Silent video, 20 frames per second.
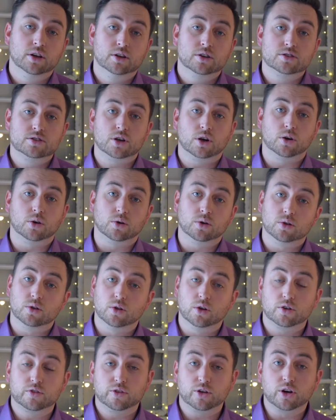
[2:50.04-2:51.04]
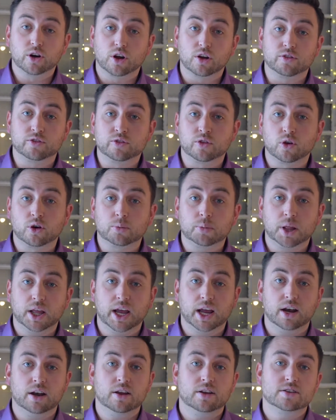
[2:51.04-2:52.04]
So look for a good floor
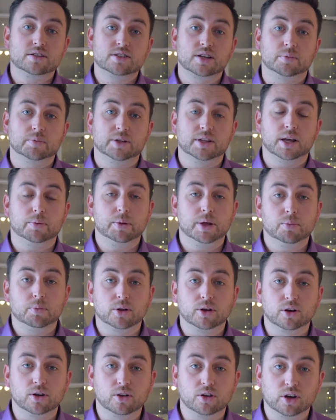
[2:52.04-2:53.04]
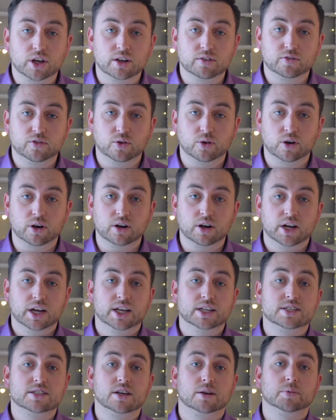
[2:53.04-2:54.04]
plan, something that people are looking for,
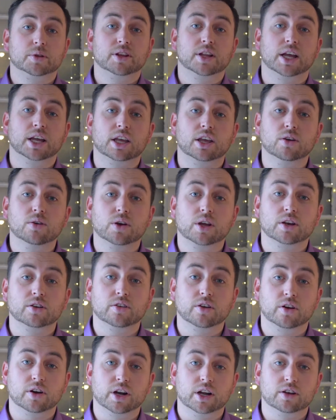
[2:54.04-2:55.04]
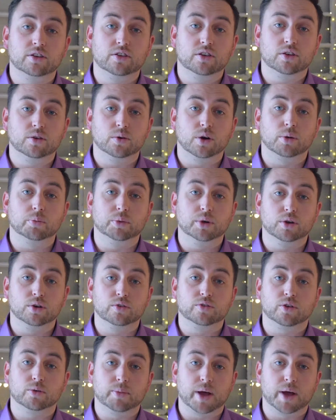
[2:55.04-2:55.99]
and something that you can turn into a beautiful